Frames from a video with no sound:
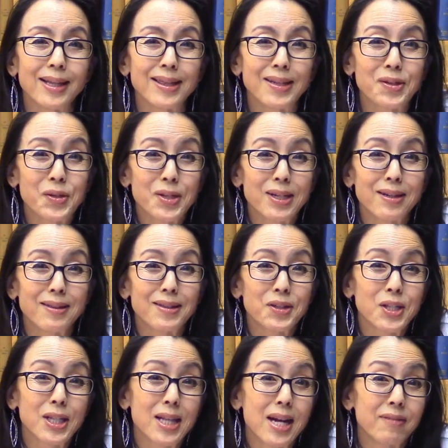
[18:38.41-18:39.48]
there's
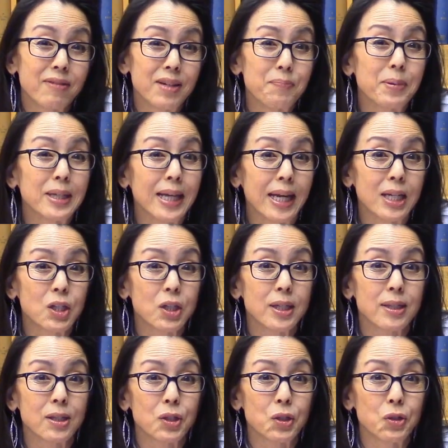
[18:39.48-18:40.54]
a lot of
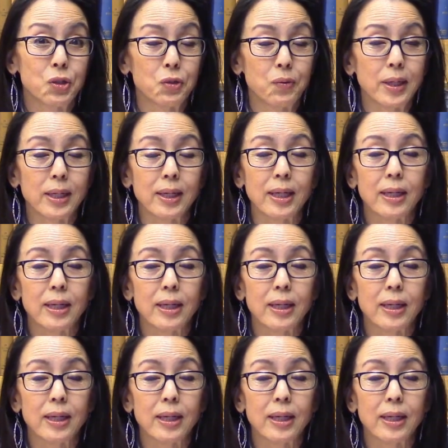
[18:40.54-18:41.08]
implications to doing